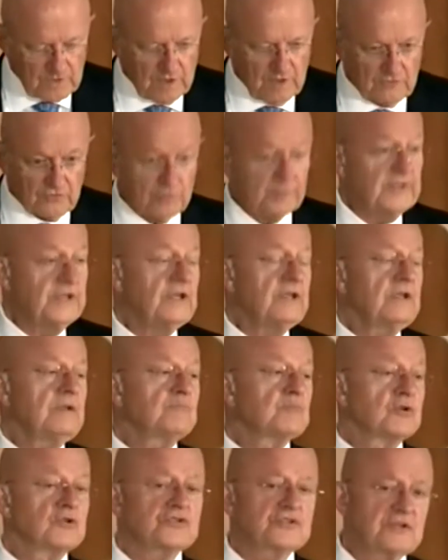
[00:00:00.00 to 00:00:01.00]
For me,
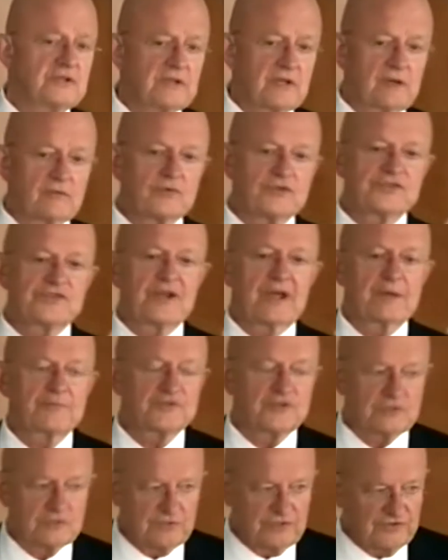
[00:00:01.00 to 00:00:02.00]
personally, that was
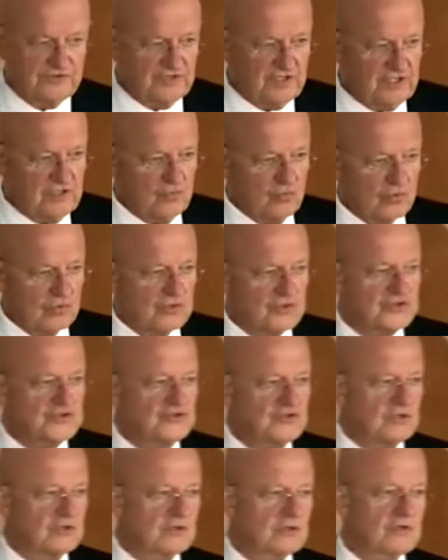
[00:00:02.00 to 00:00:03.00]
absolutely the
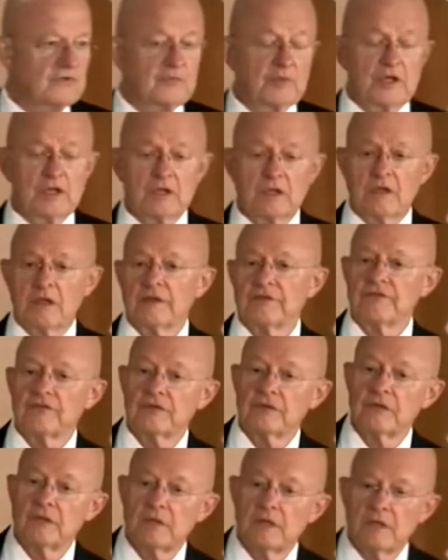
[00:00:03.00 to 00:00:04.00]
worst year of my life,
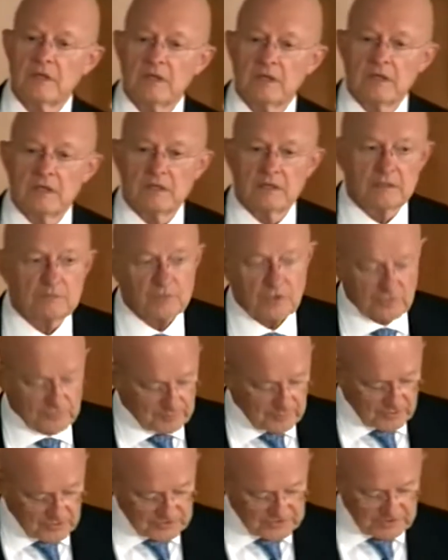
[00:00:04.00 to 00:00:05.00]

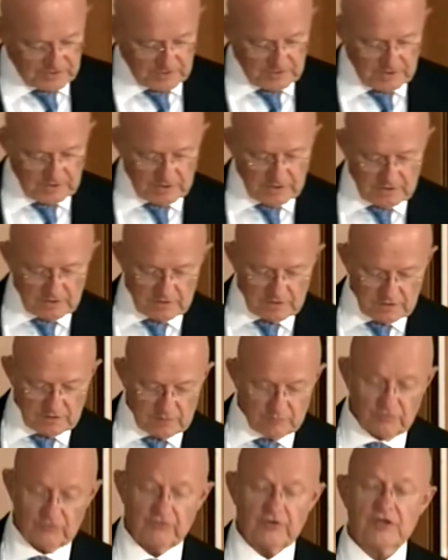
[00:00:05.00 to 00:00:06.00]
both personally
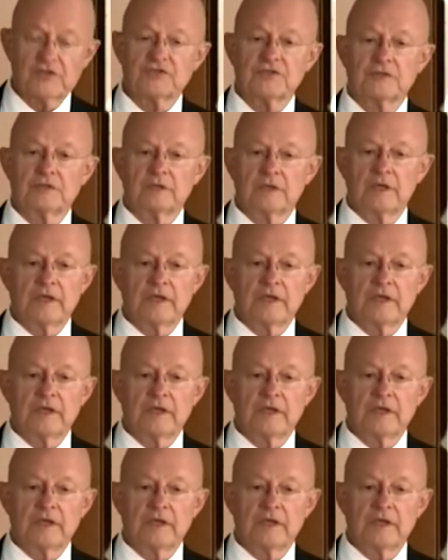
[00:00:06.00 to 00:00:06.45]
and professionally.